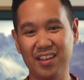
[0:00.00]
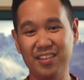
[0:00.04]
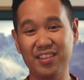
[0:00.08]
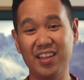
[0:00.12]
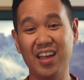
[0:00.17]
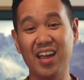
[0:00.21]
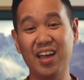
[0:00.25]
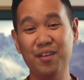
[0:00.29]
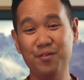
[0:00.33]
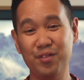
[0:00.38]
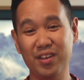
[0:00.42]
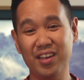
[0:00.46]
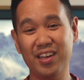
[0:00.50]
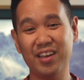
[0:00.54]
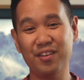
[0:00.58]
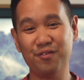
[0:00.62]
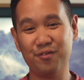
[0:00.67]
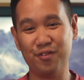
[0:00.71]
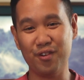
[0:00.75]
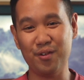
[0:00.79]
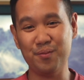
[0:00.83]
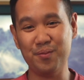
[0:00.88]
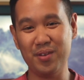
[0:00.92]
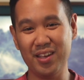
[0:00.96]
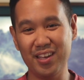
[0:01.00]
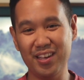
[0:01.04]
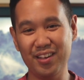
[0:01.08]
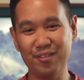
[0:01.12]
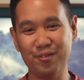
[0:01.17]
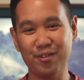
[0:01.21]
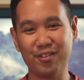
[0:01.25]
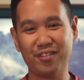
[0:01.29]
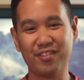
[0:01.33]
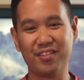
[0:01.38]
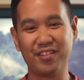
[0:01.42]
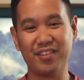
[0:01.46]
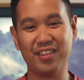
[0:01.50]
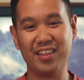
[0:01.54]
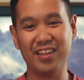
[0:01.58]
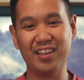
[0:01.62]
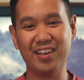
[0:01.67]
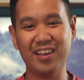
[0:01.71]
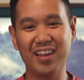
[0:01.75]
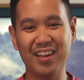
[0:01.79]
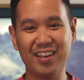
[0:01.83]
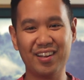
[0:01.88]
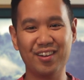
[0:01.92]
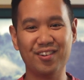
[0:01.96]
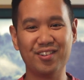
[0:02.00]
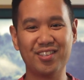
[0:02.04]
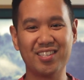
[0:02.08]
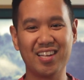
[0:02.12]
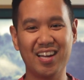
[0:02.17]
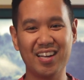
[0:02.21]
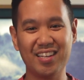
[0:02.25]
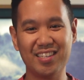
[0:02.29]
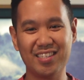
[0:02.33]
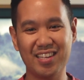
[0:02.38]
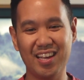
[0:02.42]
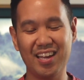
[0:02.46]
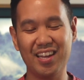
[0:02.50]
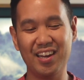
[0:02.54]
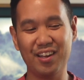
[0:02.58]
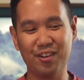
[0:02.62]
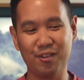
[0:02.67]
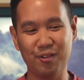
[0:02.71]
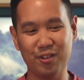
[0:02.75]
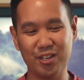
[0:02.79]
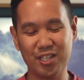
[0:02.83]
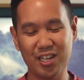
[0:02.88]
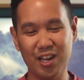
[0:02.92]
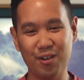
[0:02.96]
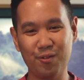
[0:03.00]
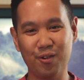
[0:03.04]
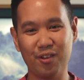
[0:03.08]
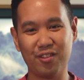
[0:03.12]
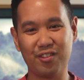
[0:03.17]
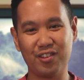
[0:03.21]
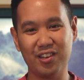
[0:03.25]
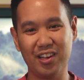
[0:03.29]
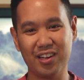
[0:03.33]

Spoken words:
And the heavy hit for me was the Lego Titanic, which I was